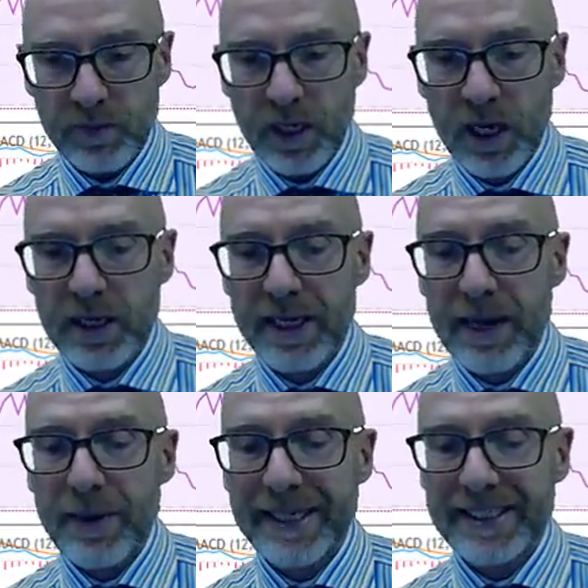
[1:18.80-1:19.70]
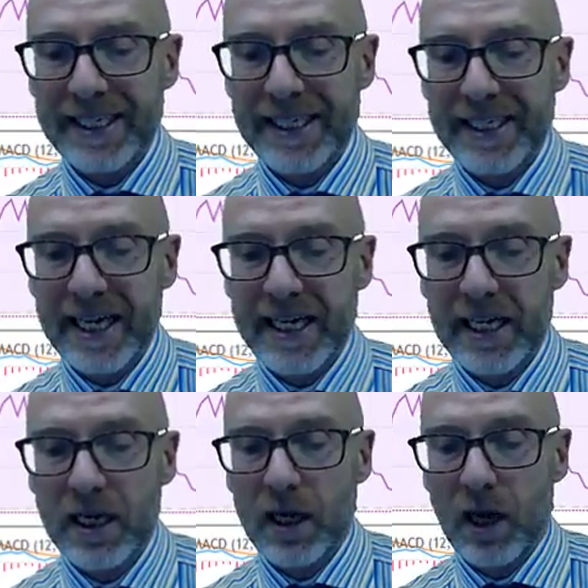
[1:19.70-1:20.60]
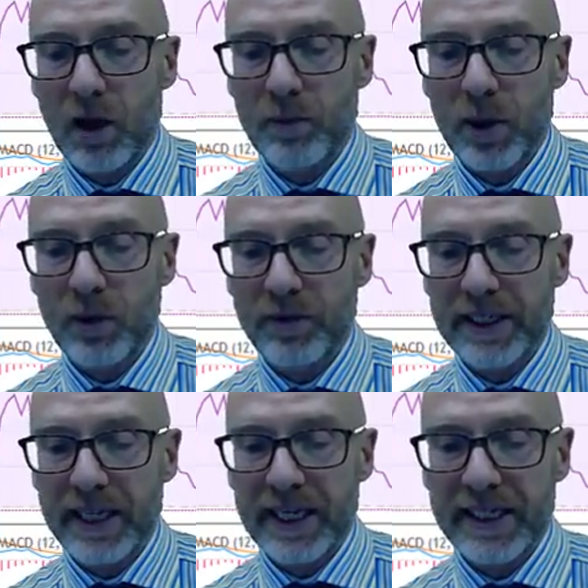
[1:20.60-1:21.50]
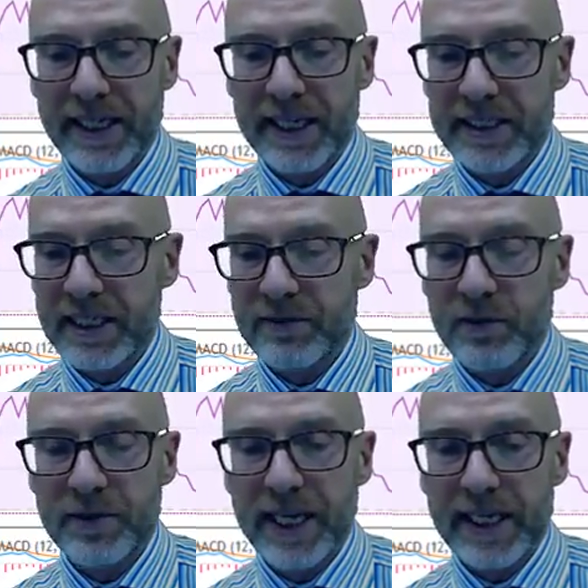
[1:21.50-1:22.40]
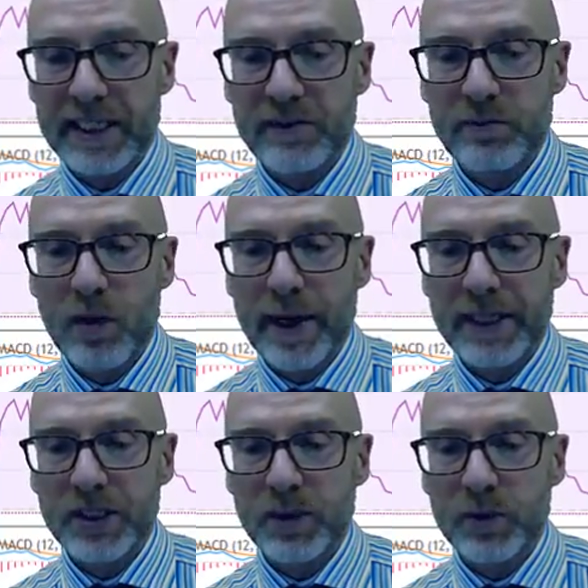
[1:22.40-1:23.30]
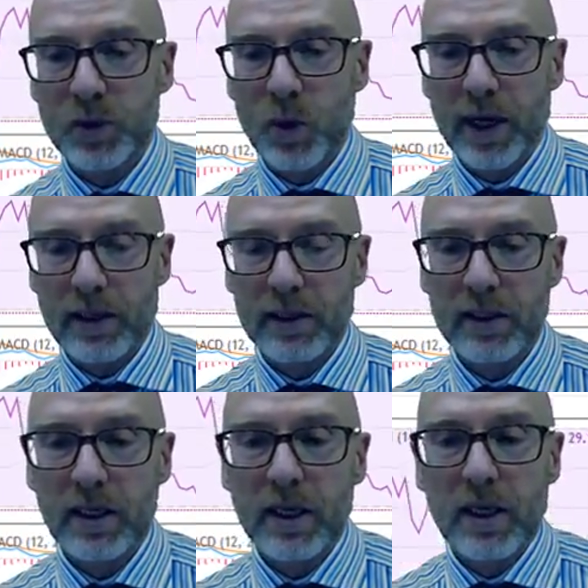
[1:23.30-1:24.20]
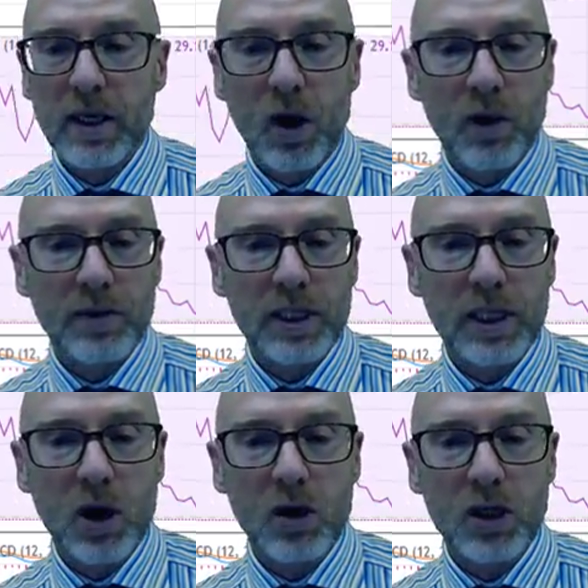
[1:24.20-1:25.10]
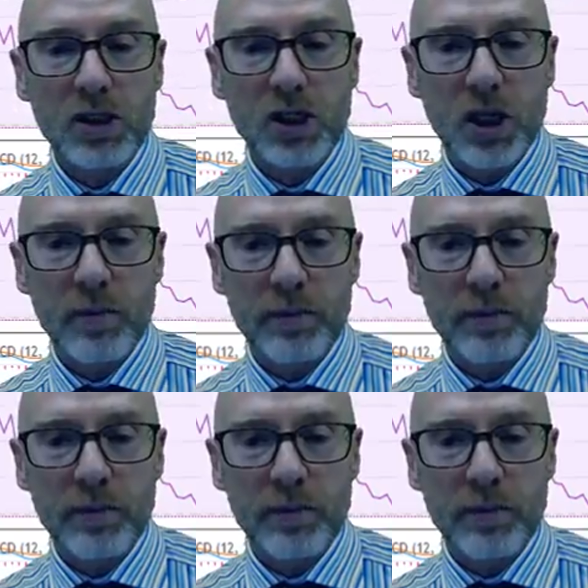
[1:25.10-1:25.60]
The MACD are both indicative of negative momentum as well. On the longer term